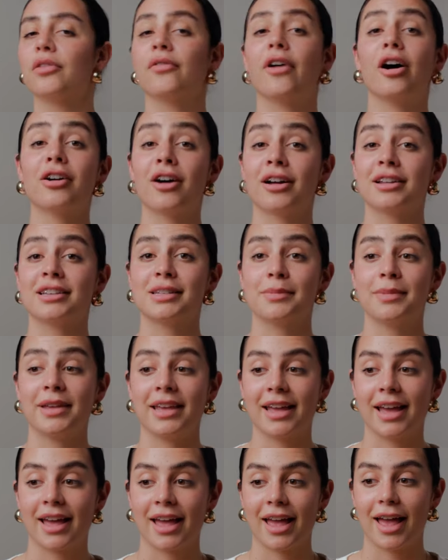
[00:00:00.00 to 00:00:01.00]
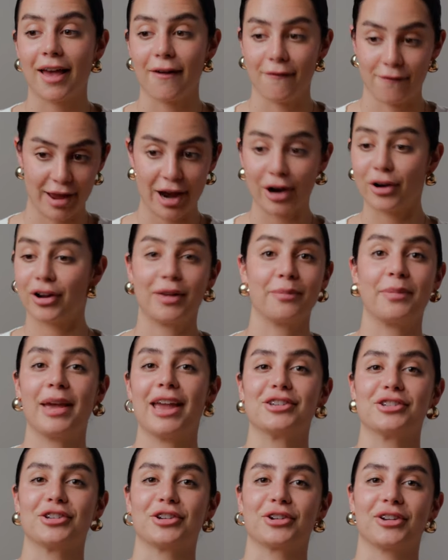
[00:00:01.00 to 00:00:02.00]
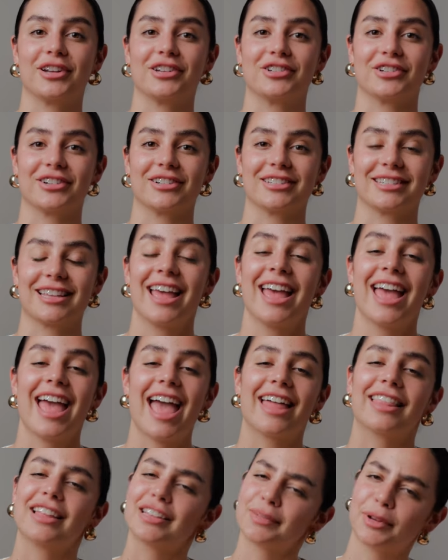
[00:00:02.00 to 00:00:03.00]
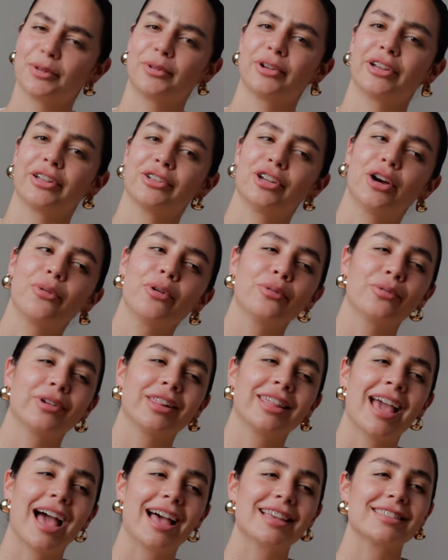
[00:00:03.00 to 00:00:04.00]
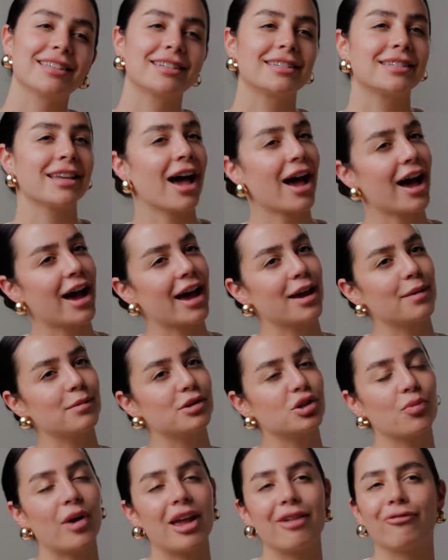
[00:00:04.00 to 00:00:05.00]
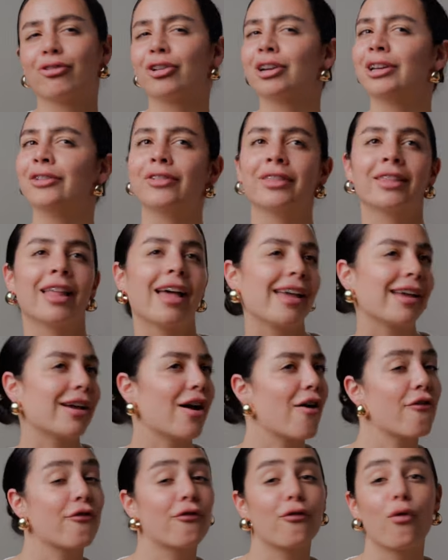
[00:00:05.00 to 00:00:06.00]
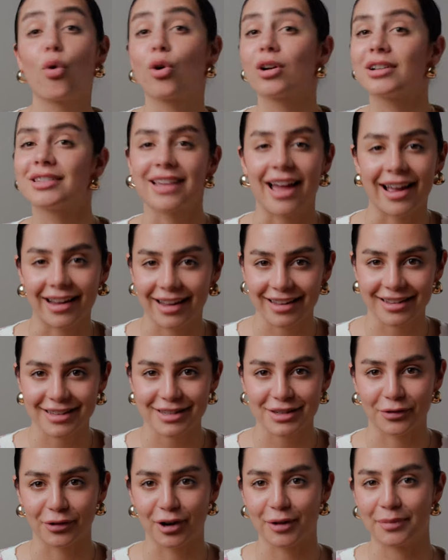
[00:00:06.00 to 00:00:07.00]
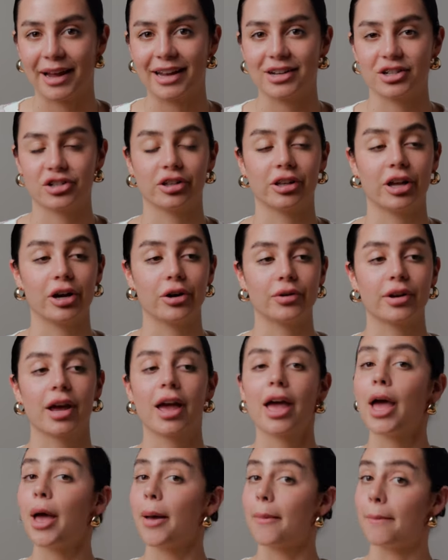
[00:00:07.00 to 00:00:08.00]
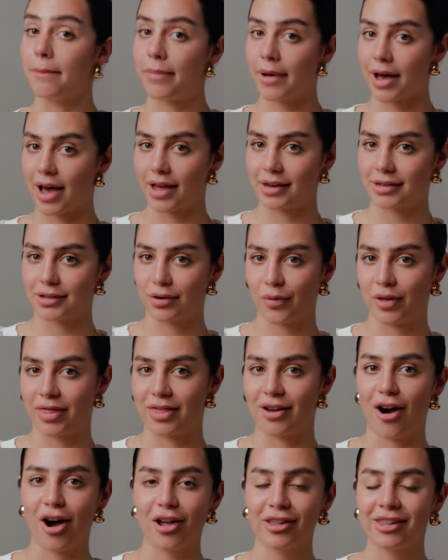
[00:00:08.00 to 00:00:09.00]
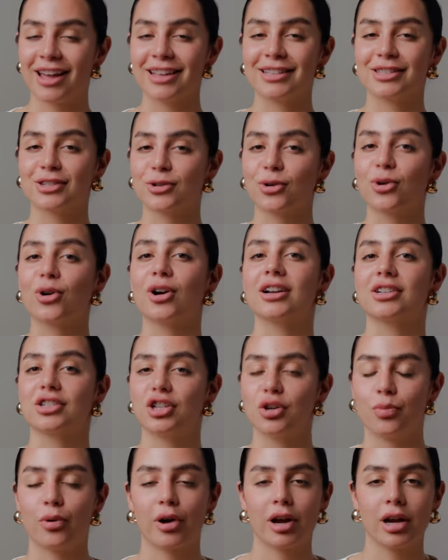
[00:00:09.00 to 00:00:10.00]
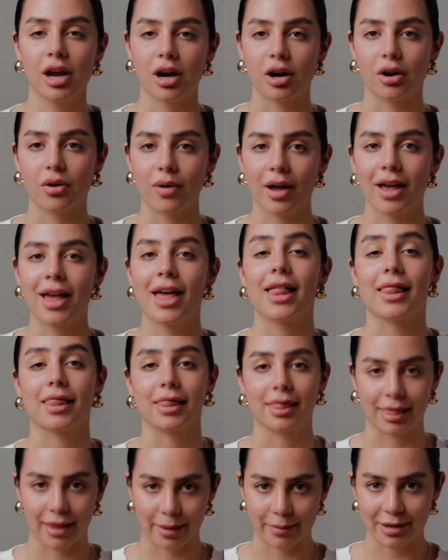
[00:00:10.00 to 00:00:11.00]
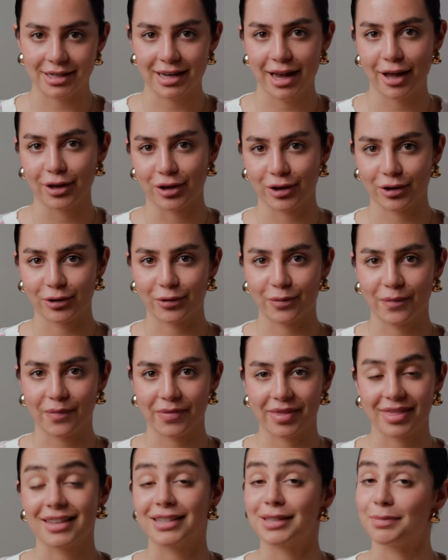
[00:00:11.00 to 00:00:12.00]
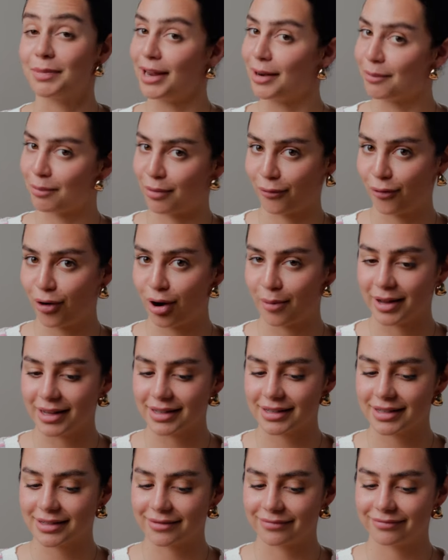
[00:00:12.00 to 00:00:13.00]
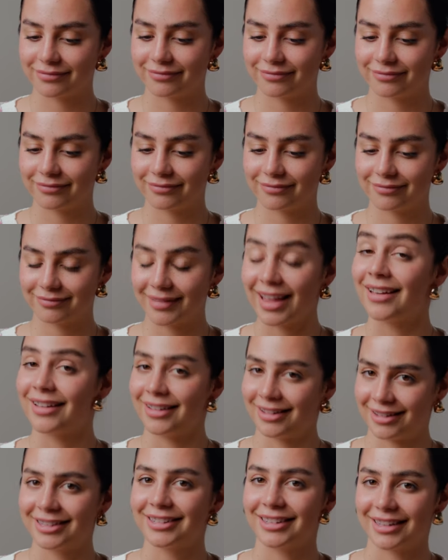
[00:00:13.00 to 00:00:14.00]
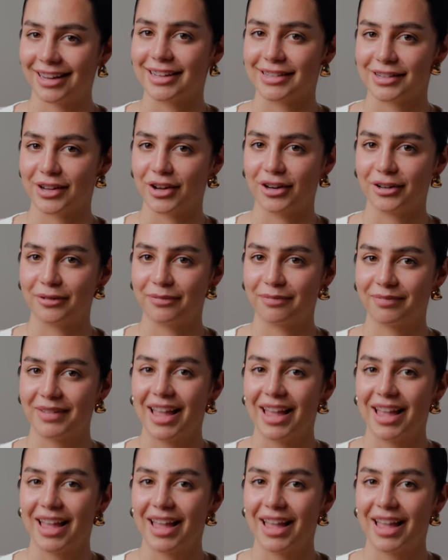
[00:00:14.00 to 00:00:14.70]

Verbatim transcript: We've all gotten to be very impatient creatures. And let's be real, no one really has the time to wait for even like four seconds for a page to load. But with the online store 2.0, let me tell you, the speed and performance, it's good.